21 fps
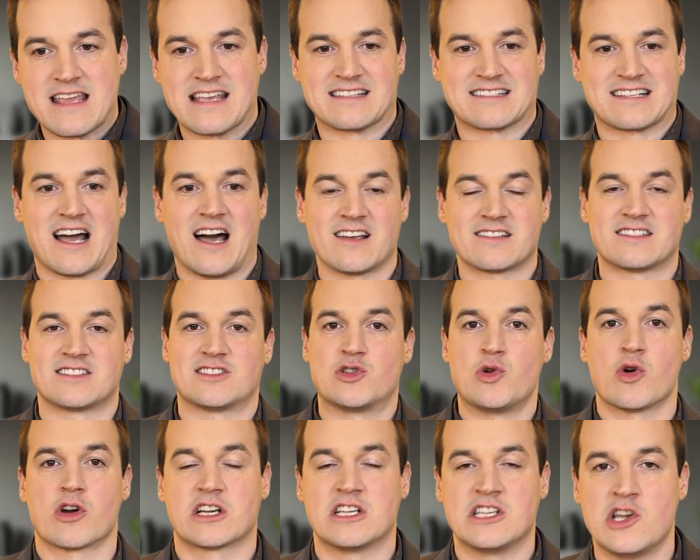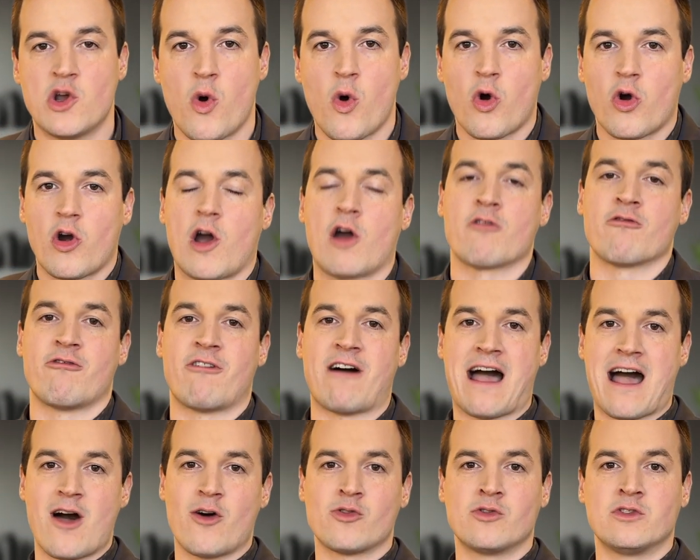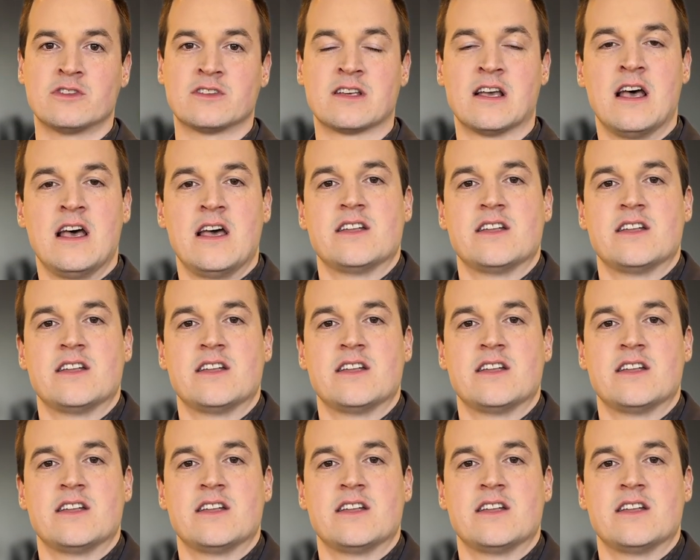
has caused us to ignore our vows